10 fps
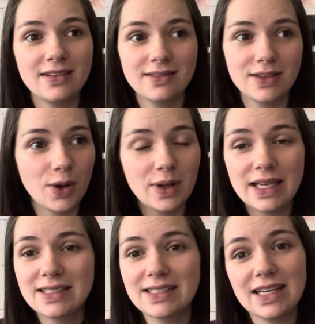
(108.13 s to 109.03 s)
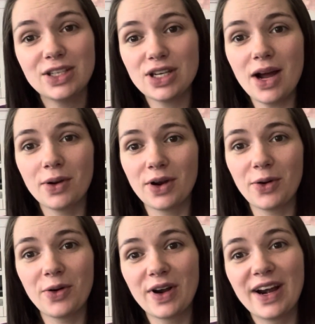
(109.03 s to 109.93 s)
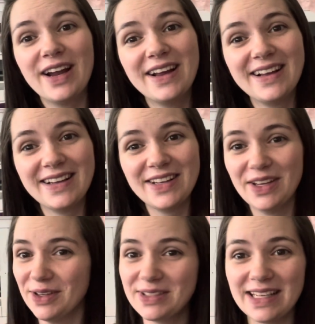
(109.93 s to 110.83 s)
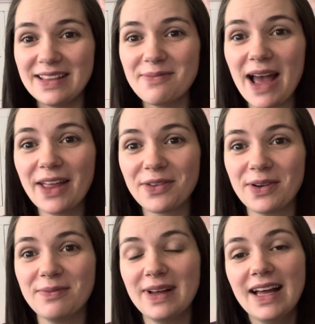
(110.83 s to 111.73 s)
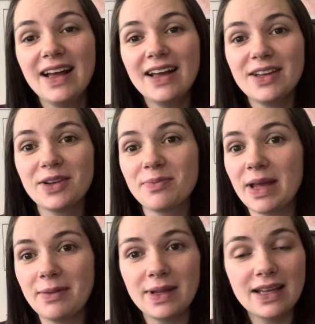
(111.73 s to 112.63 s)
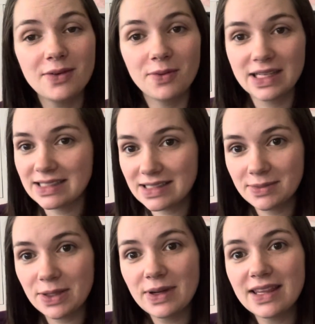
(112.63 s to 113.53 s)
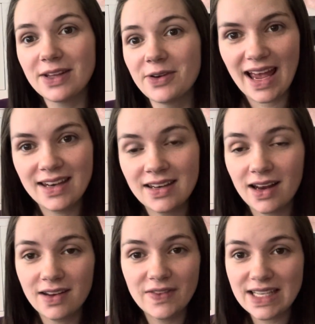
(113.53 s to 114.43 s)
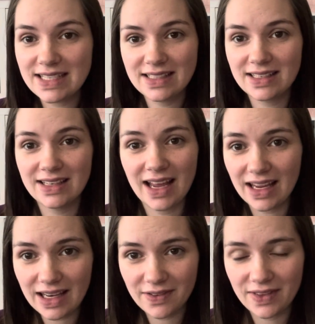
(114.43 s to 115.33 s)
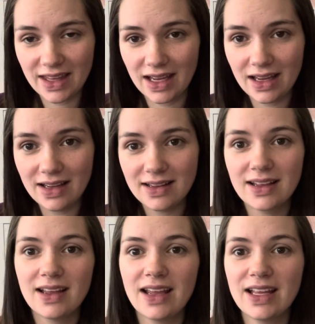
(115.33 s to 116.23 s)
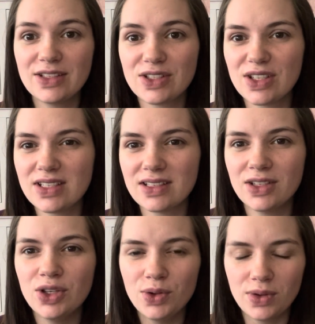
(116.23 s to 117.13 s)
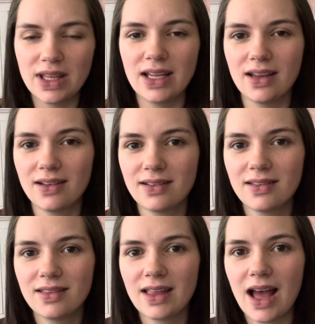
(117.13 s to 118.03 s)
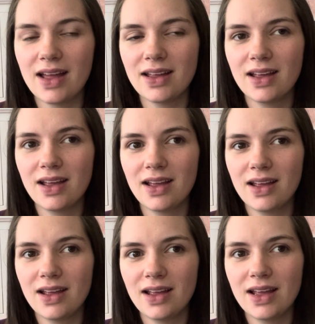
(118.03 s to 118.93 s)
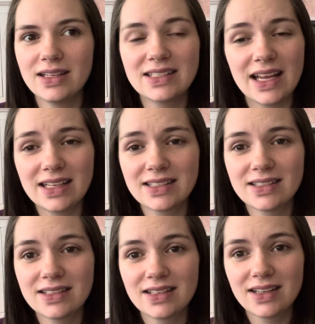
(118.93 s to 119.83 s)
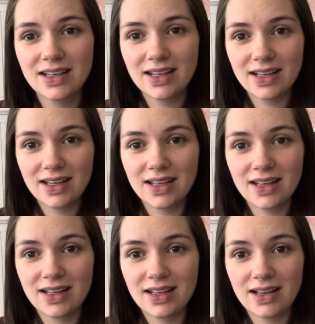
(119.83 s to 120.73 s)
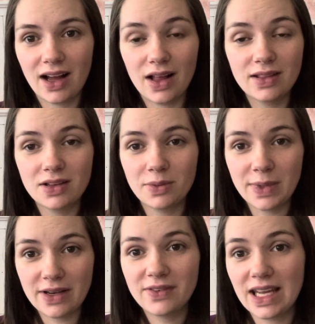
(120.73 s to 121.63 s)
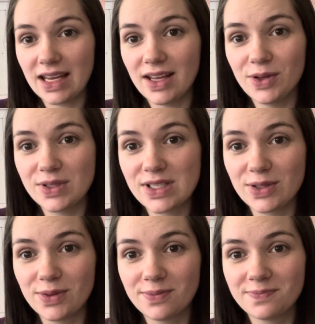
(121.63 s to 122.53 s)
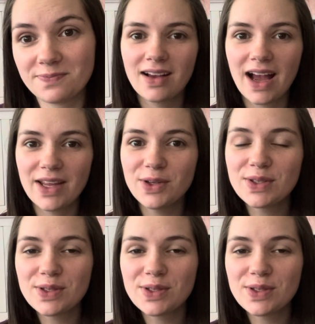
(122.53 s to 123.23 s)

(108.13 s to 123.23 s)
going to take a shower or using the bathroom. Your baby wants to be with you. And none of this is a negative thing. It's just a new thing that it takes a little bit of getting used to. I used